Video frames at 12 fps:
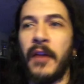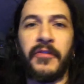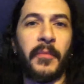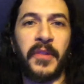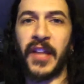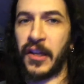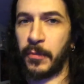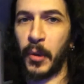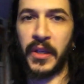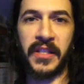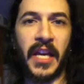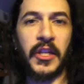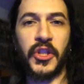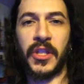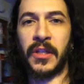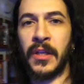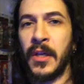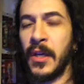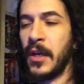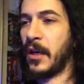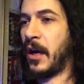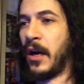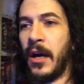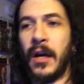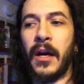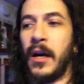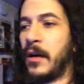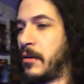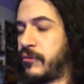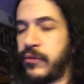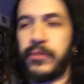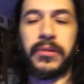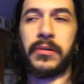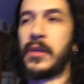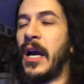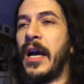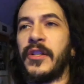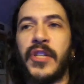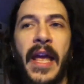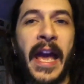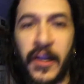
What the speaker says: from sexploitation, gosh,